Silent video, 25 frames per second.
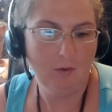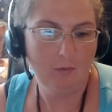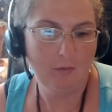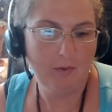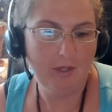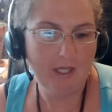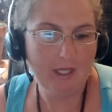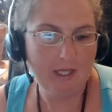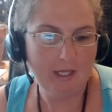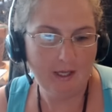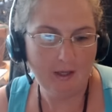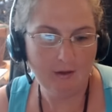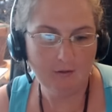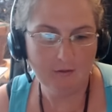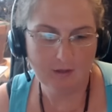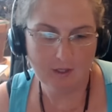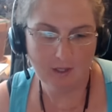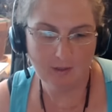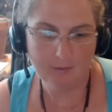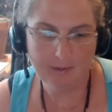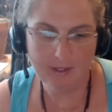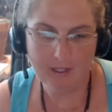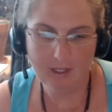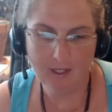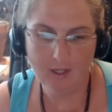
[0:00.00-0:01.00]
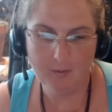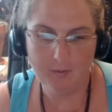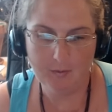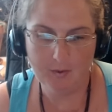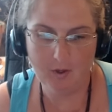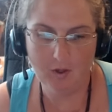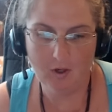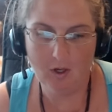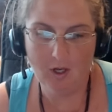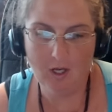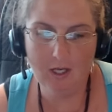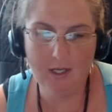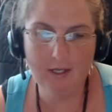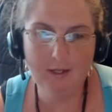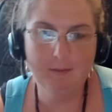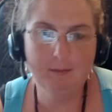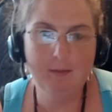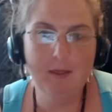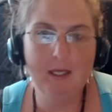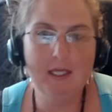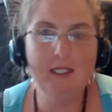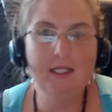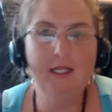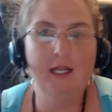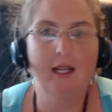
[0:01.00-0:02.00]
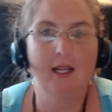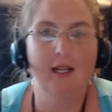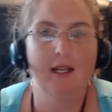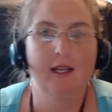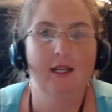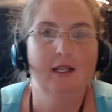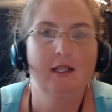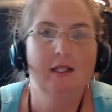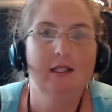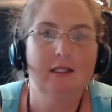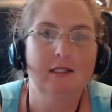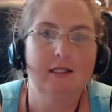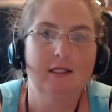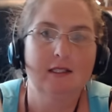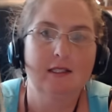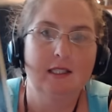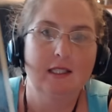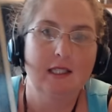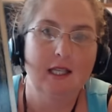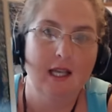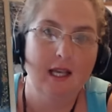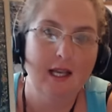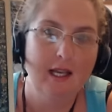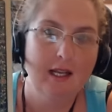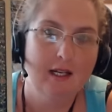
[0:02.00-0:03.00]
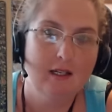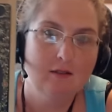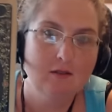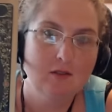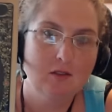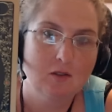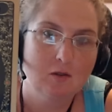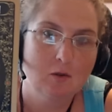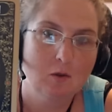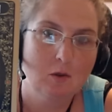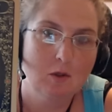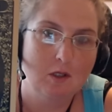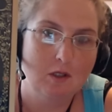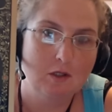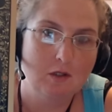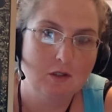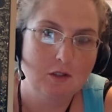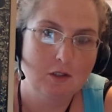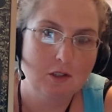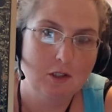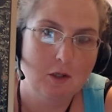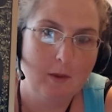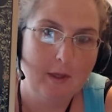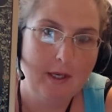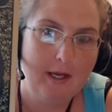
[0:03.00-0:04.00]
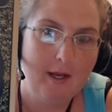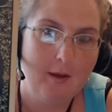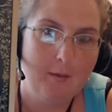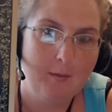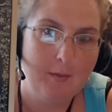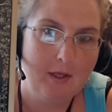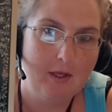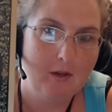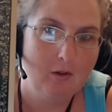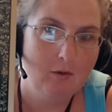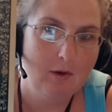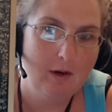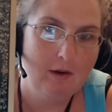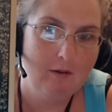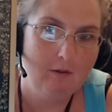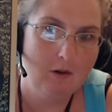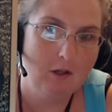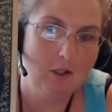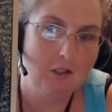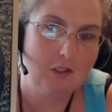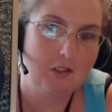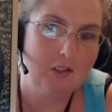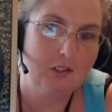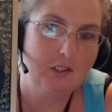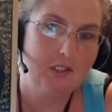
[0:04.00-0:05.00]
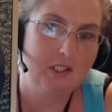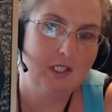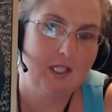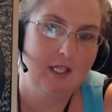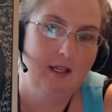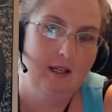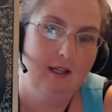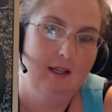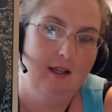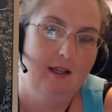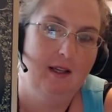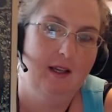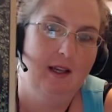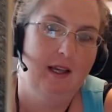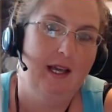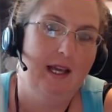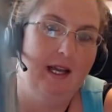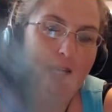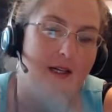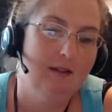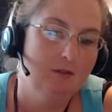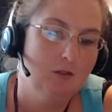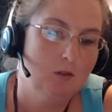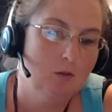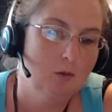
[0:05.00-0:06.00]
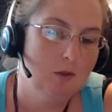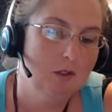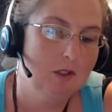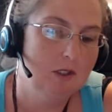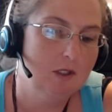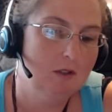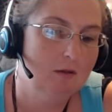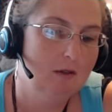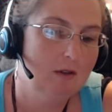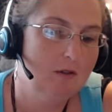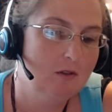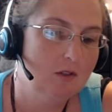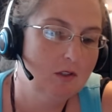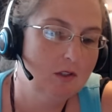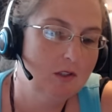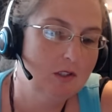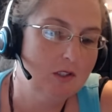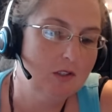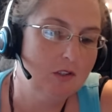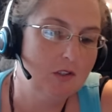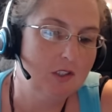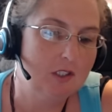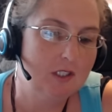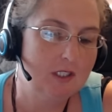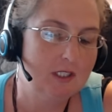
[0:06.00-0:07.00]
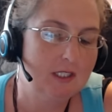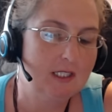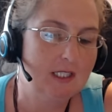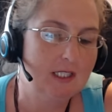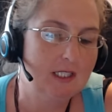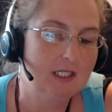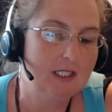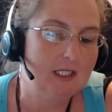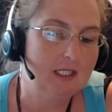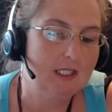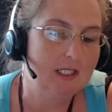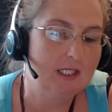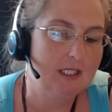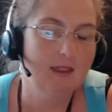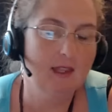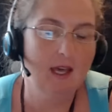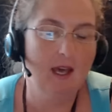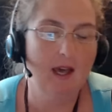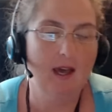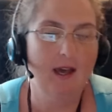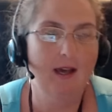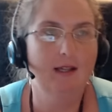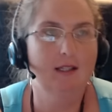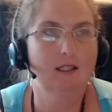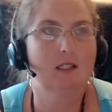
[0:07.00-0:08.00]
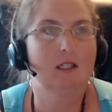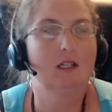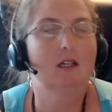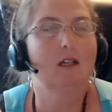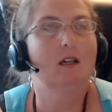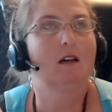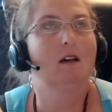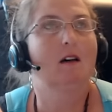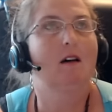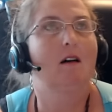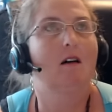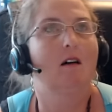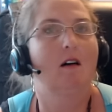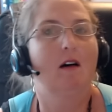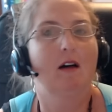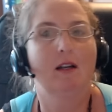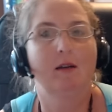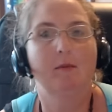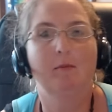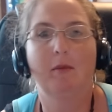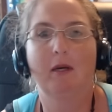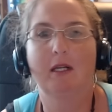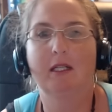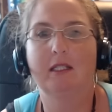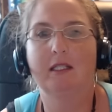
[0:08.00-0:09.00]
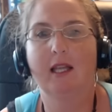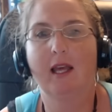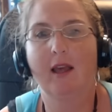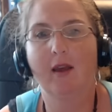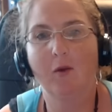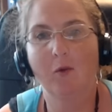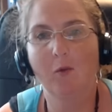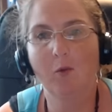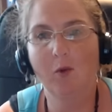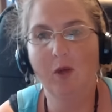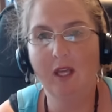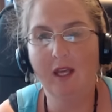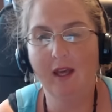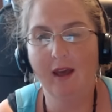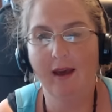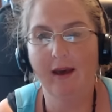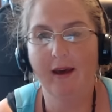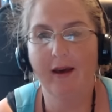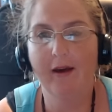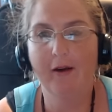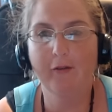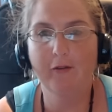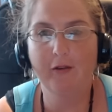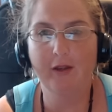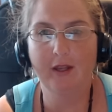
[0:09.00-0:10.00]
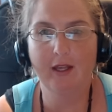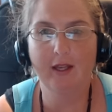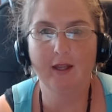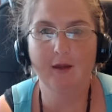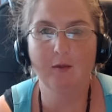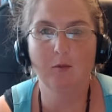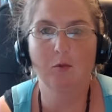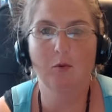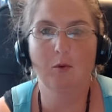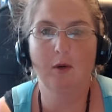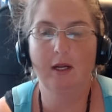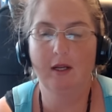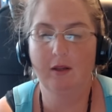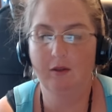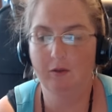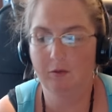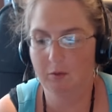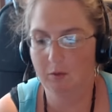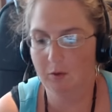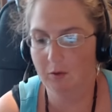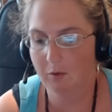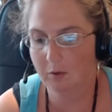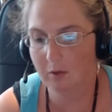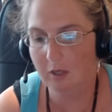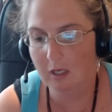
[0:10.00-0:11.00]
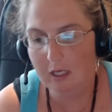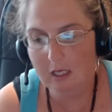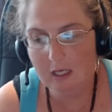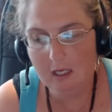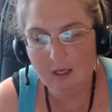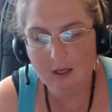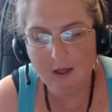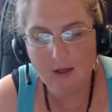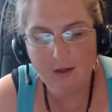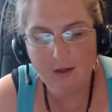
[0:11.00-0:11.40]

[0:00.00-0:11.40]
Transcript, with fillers: What we have coming up on Monday is the Eight of Swords showing up in reverse. Eight of Swords in reverse is just saying that on Monday we have a breakthrough